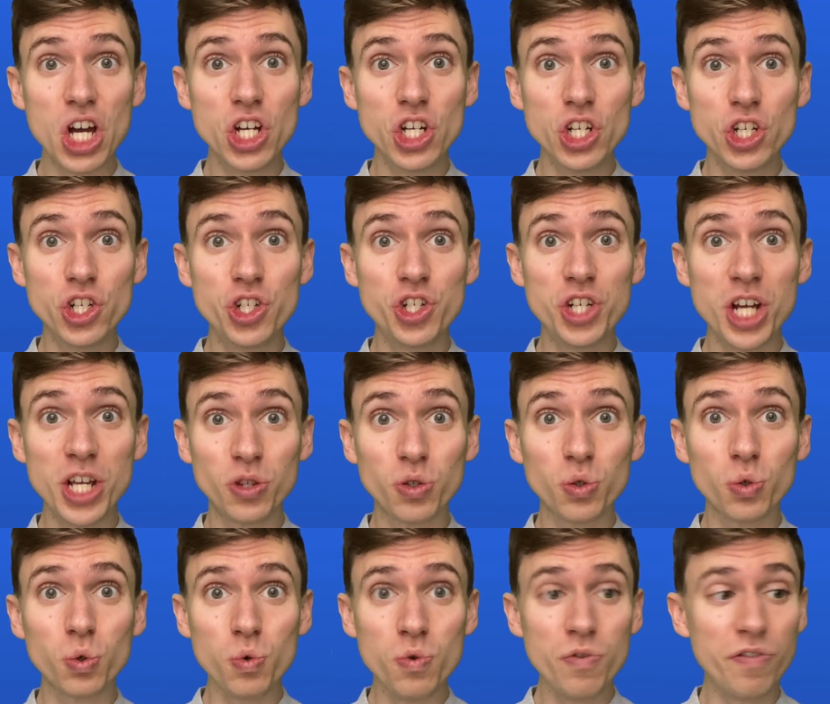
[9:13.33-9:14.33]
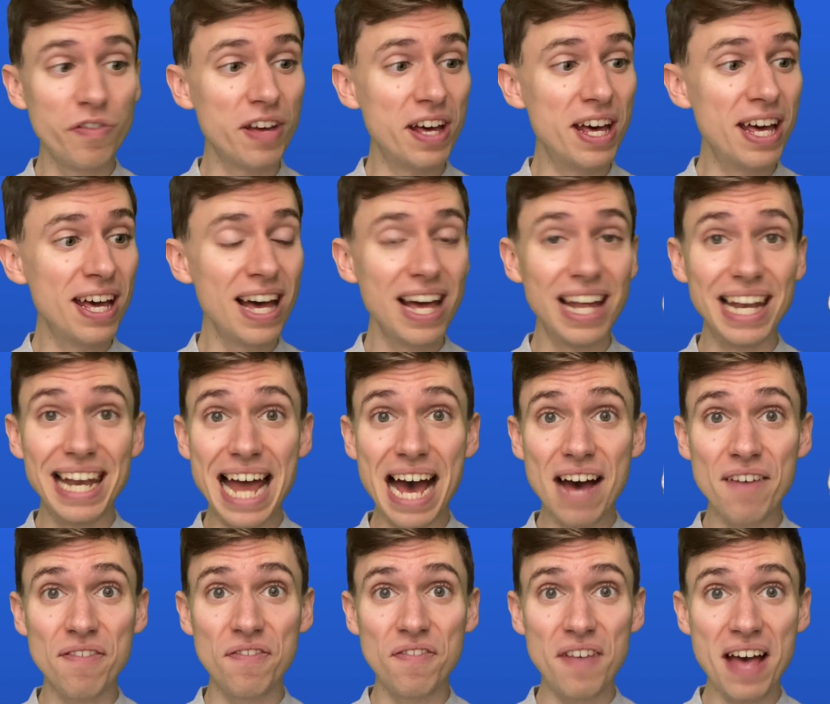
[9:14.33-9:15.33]
J'ai trouvé la
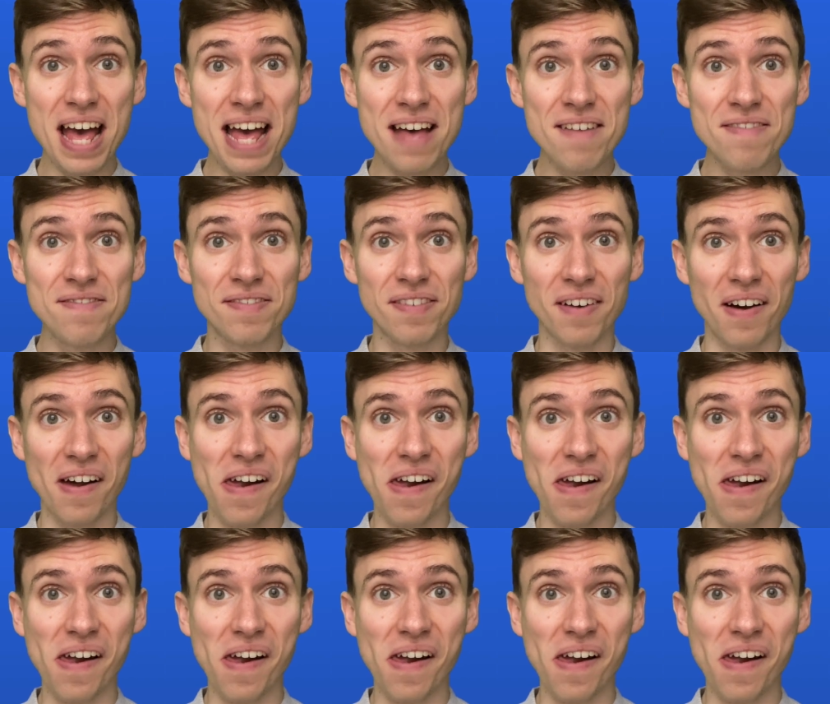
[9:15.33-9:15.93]
fève.